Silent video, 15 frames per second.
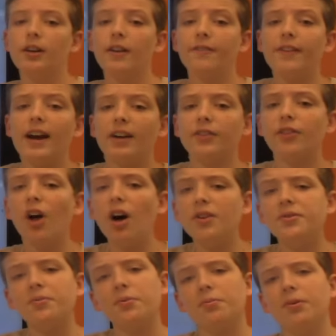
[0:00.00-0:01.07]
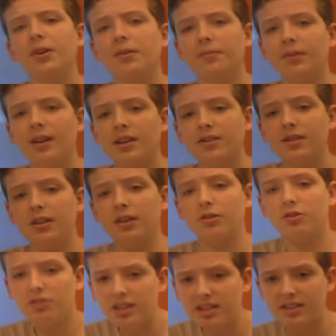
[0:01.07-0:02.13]
In fact, laws were put in place to
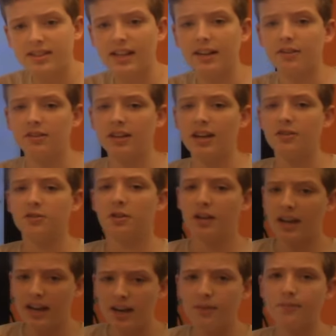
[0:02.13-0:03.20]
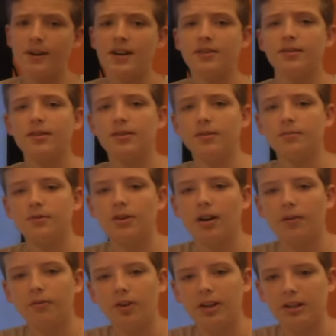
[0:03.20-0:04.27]
increase segregation and racism
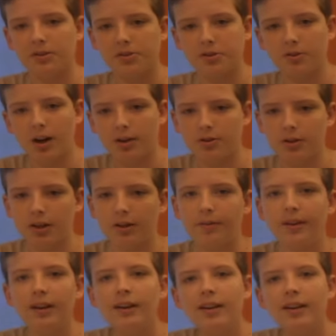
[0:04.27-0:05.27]
during Reconstruction.